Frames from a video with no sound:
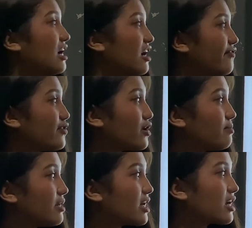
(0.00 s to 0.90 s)
if you are
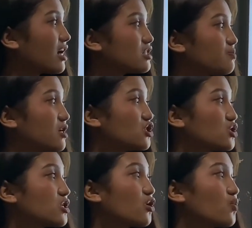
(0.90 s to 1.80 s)
making a speech
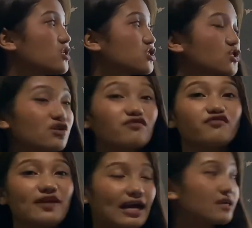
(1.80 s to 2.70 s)
on a question of
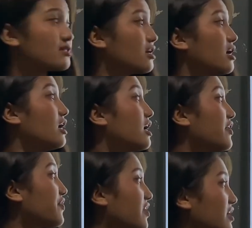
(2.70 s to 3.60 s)
fact,
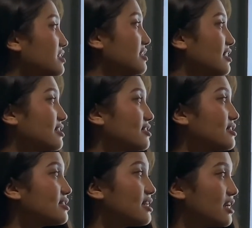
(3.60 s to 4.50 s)
there is a
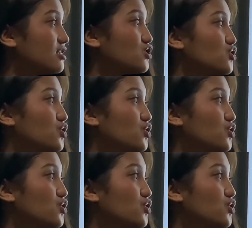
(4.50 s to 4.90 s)
little need to